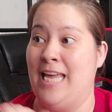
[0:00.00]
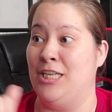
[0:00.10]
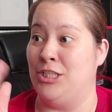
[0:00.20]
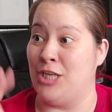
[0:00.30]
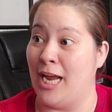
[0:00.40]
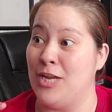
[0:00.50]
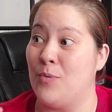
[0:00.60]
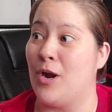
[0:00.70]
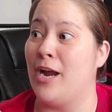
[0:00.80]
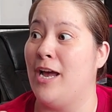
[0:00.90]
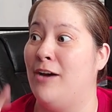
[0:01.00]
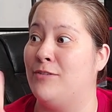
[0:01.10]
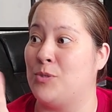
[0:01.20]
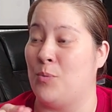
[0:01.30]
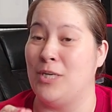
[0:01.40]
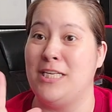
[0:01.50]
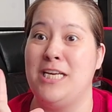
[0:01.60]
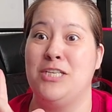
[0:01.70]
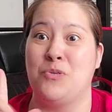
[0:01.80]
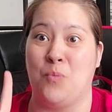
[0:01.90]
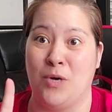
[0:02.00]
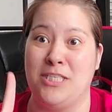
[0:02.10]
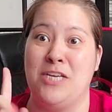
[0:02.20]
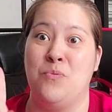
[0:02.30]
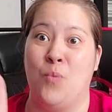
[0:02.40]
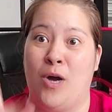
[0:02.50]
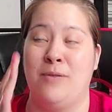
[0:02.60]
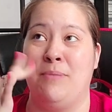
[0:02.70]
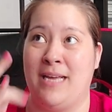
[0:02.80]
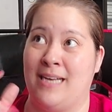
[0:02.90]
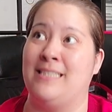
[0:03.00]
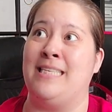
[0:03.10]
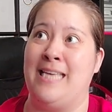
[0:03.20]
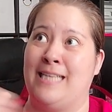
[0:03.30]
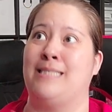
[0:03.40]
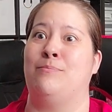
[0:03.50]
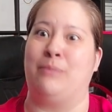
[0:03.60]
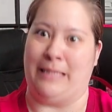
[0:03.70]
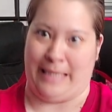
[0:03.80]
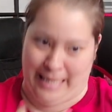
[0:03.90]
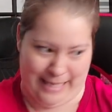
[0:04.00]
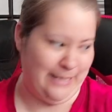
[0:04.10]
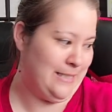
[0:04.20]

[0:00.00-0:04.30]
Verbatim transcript: in January of 2021 because yes, please.